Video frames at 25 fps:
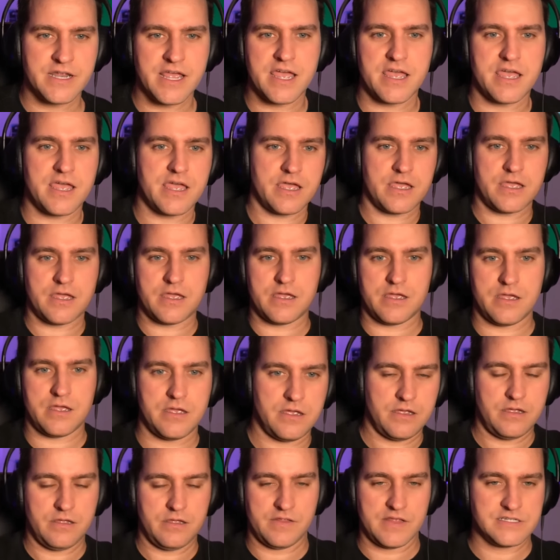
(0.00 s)

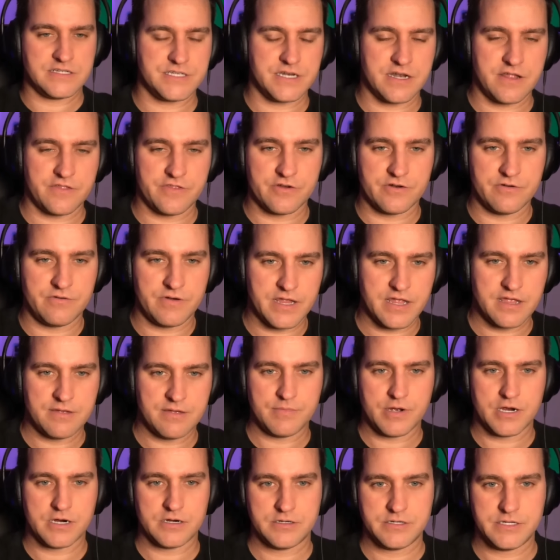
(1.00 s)
Hey, that's another Ricky
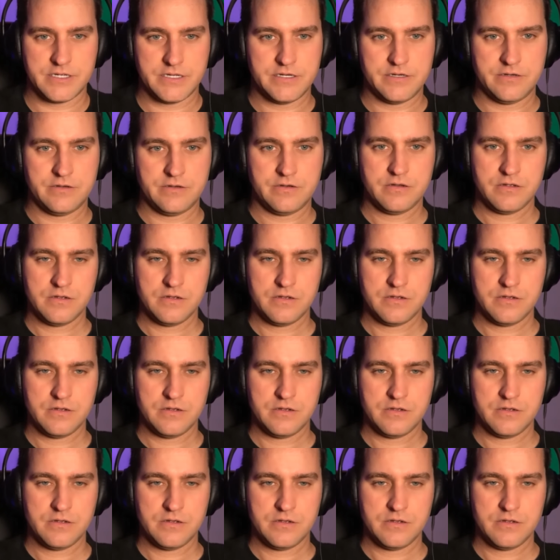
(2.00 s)
Martin